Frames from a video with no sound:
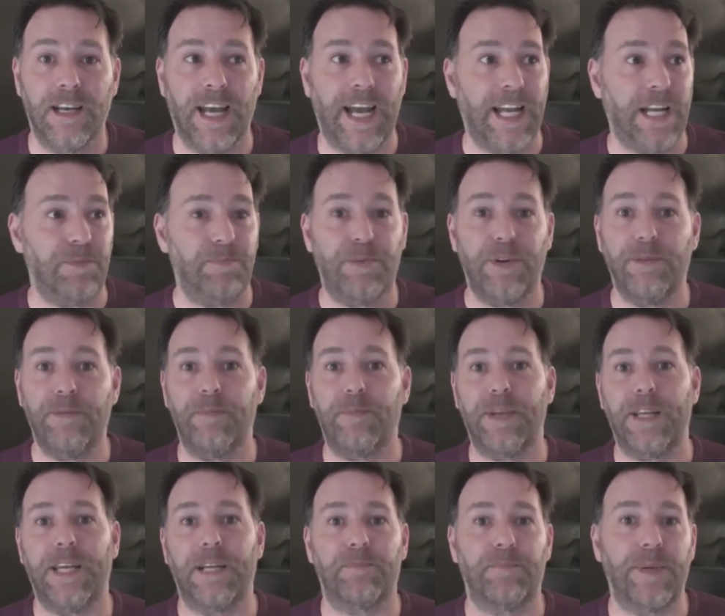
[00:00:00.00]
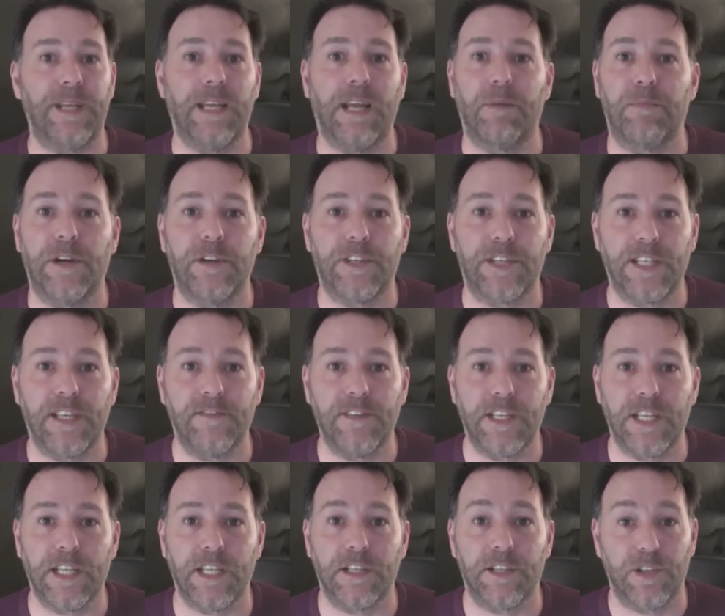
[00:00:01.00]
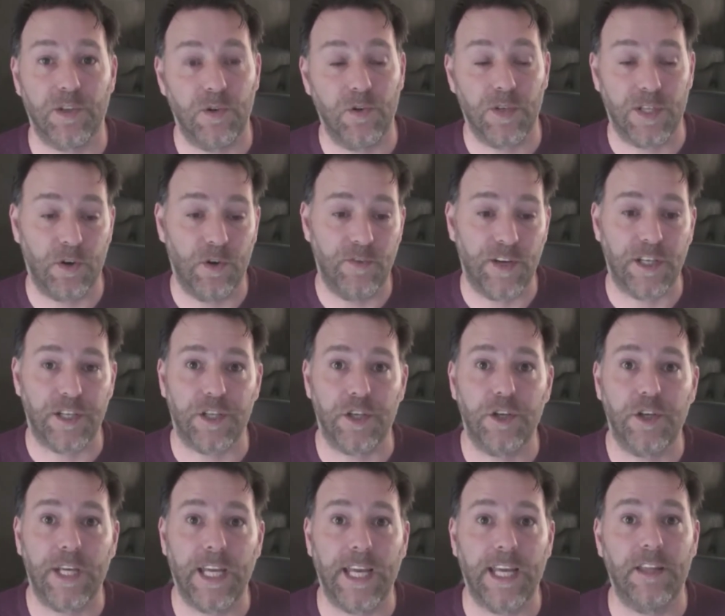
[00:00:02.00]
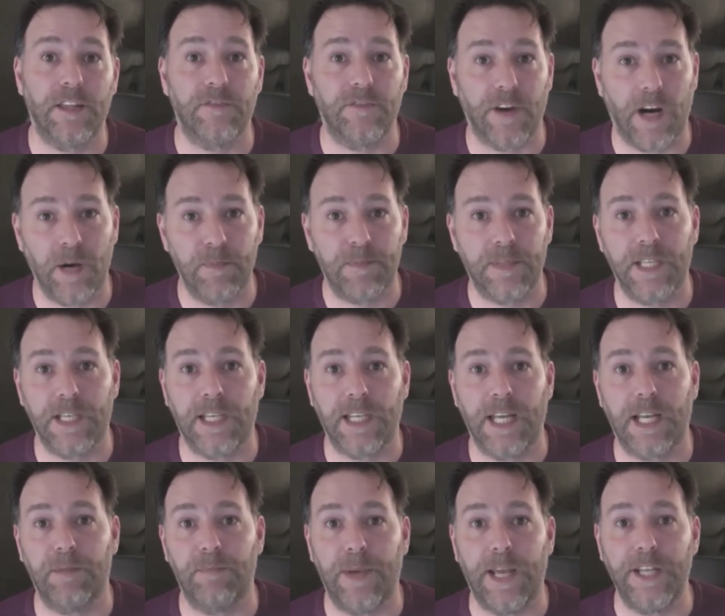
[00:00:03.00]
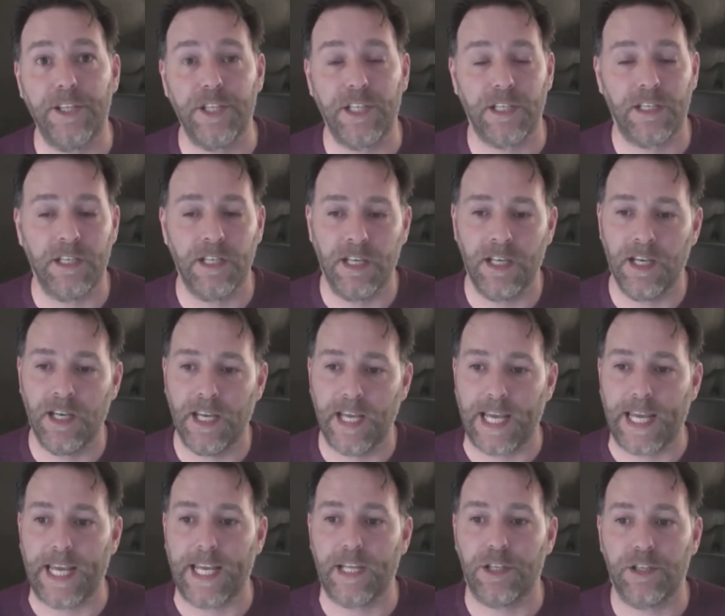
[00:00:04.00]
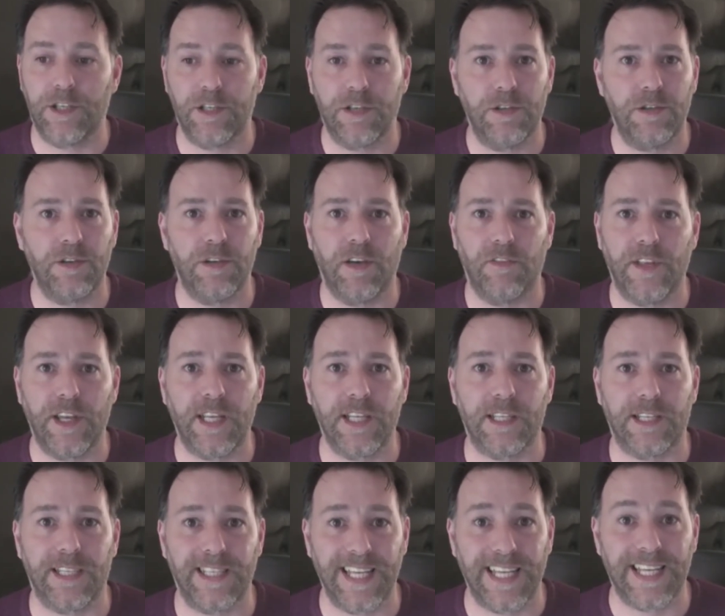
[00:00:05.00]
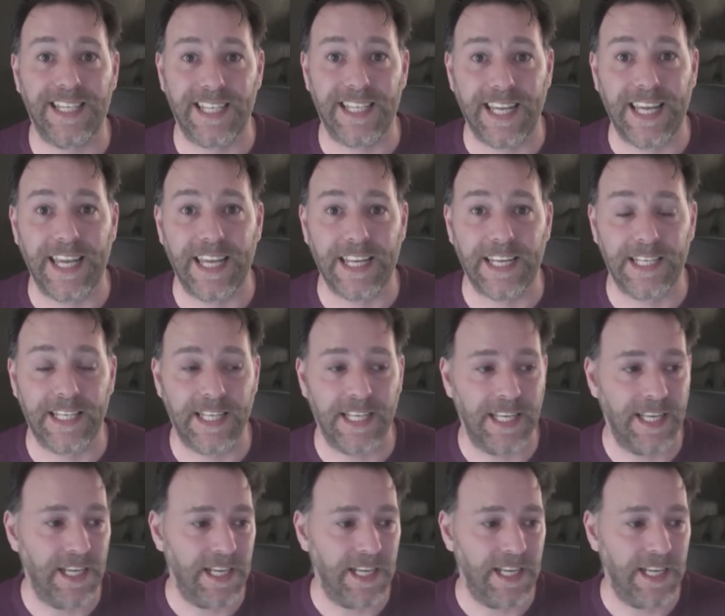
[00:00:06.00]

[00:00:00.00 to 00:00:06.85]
And I'd be about 70 years old over in the UK. They've upped the kind of pension age to, I think, 68